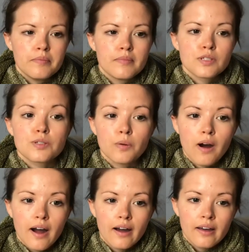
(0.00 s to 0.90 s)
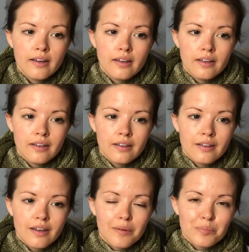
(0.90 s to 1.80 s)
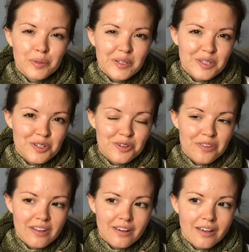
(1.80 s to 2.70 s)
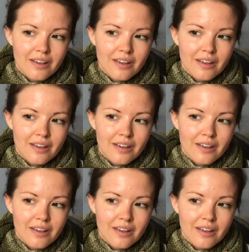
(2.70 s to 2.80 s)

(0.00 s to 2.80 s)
So I am pretty sure that I